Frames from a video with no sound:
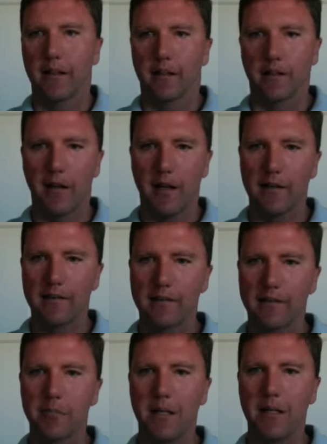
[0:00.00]

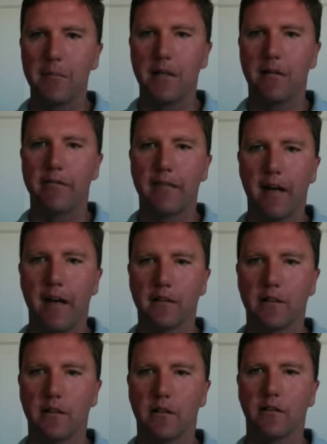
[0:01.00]
costs may be a
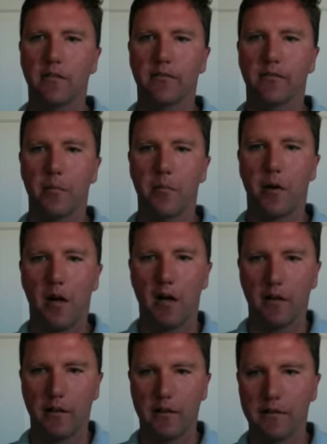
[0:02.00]
factor from
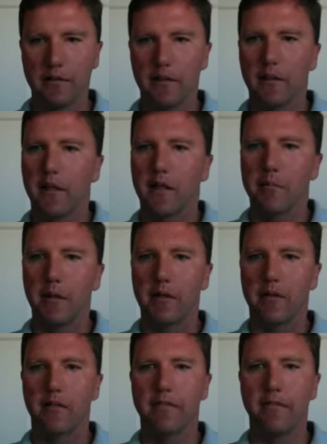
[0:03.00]
Holland,
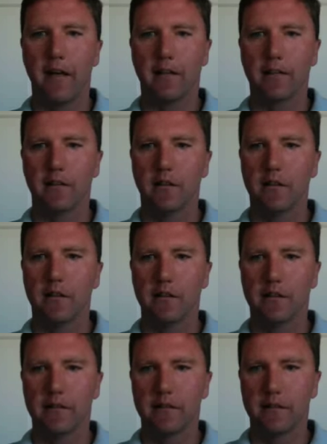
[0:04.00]
but the factor
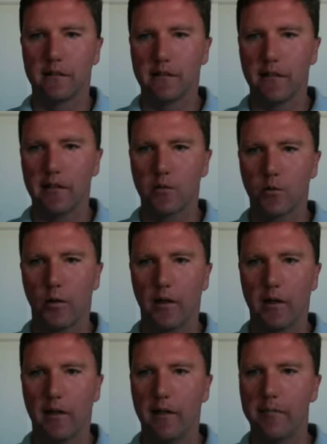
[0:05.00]
is such
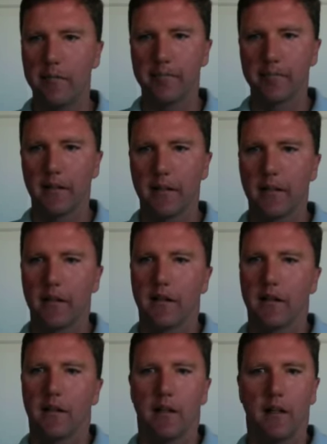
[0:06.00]
where
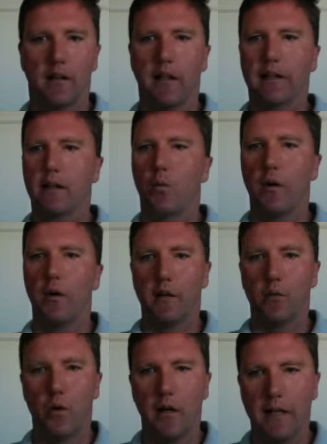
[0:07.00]
like a
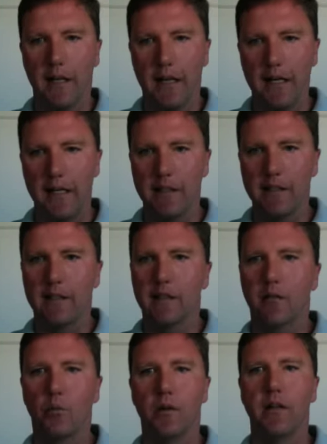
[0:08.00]
one-on-one aid
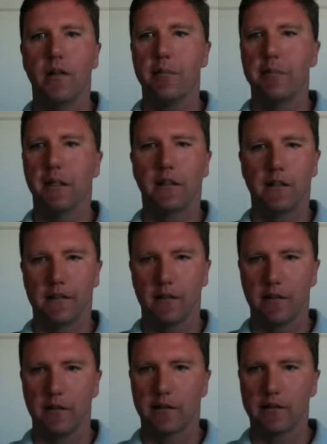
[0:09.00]
would not be
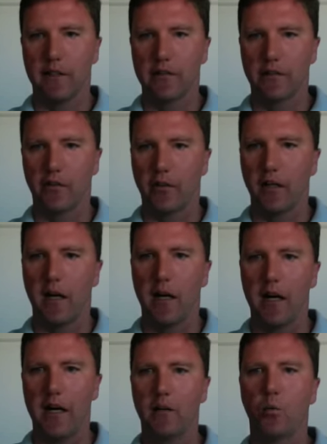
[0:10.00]
considered excessively
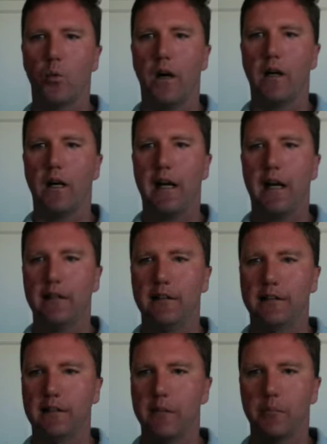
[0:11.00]
high,
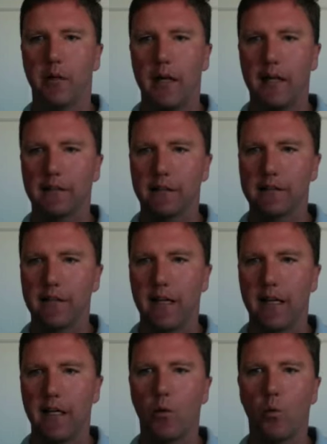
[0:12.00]
whereas in practice
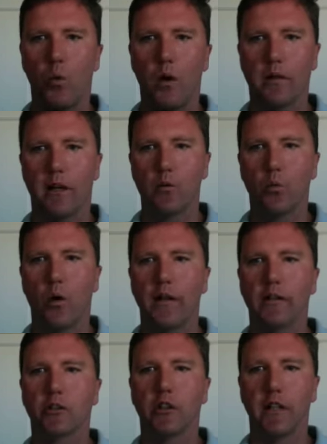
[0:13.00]
a
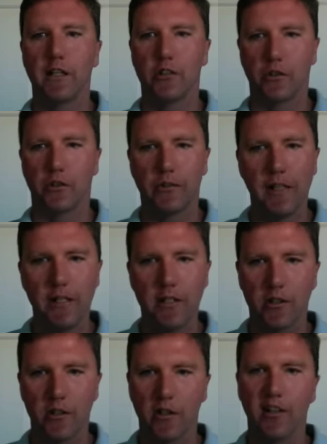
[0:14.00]
one-on-one credentialed
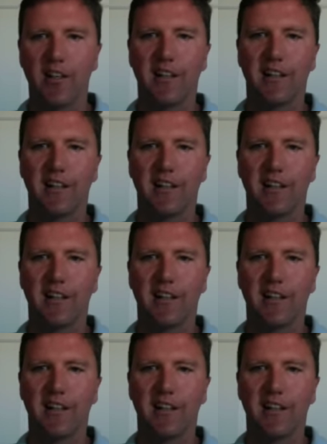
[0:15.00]
teacher